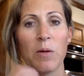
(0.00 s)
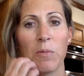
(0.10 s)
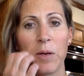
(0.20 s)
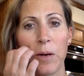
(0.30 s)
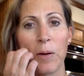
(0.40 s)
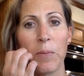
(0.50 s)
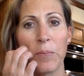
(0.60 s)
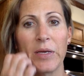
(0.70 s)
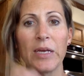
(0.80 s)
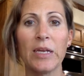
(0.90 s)
we are
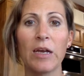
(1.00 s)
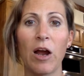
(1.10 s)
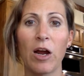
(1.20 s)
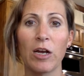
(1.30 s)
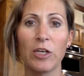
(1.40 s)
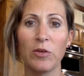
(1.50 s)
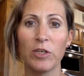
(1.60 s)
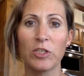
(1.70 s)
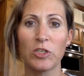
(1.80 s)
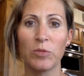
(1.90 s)
beginning our
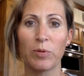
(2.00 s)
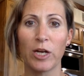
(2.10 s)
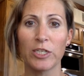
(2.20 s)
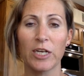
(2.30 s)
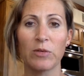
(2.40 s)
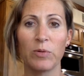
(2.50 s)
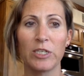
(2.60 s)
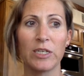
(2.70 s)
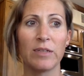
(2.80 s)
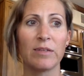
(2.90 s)
Unit 2 project,
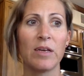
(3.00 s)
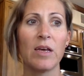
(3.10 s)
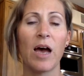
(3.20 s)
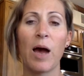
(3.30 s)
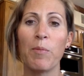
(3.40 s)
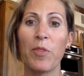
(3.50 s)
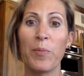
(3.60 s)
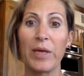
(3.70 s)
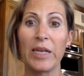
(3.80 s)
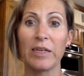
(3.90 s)
which is the
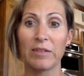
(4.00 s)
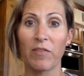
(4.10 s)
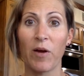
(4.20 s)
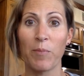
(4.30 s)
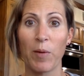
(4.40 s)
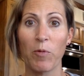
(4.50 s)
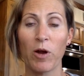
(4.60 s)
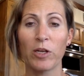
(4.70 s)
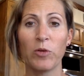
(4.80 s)
beginnings of our memoir.